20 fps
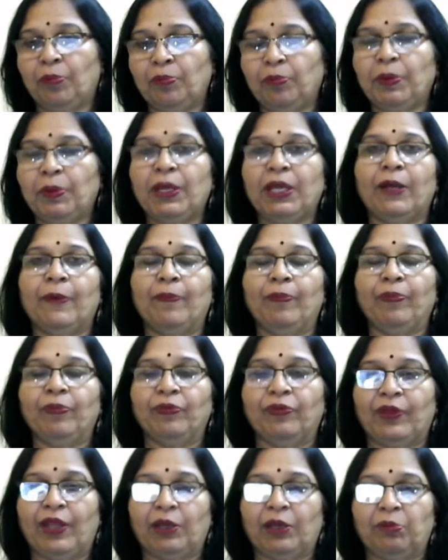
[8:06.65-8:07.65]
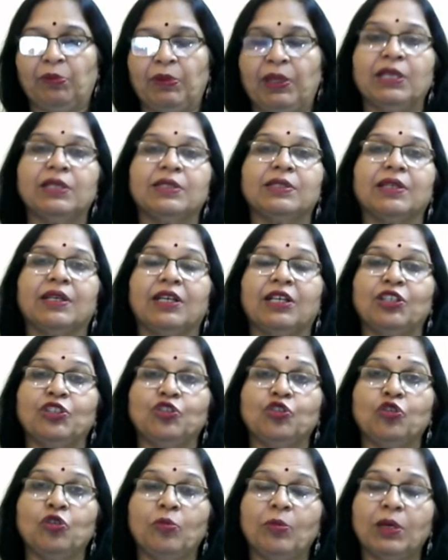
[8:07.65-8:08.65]
P, that means the
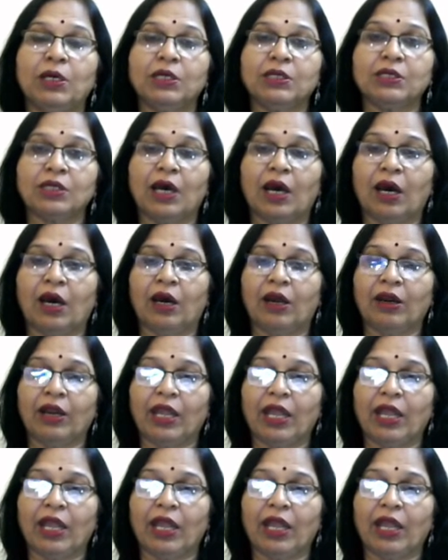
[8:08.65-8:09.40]
consumers are